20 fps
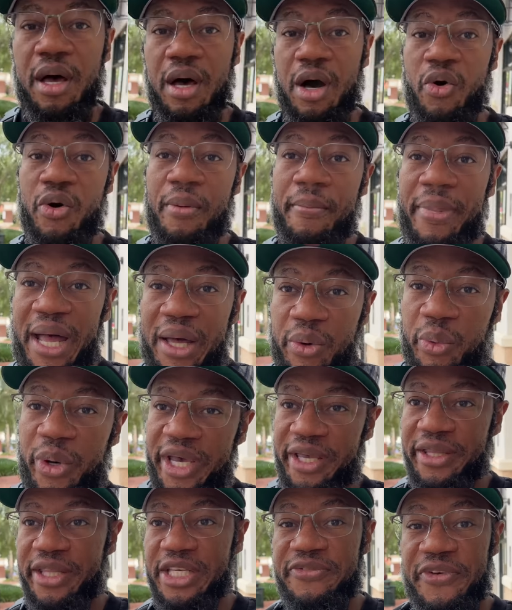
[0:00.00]
Oh, and by the
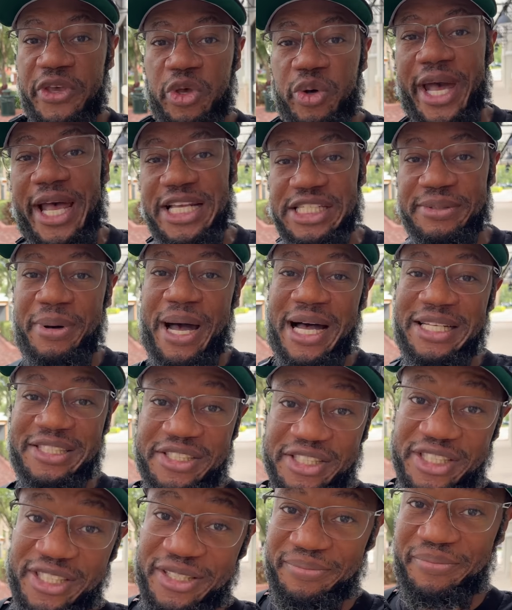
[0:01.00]
way, this video got
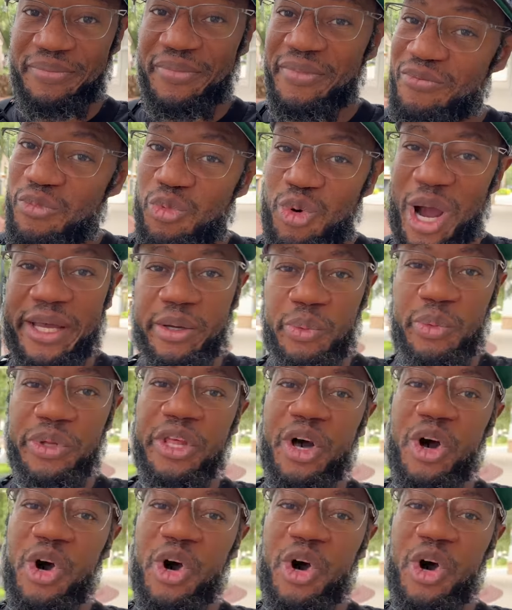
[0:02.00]
sponsored. Rocking with the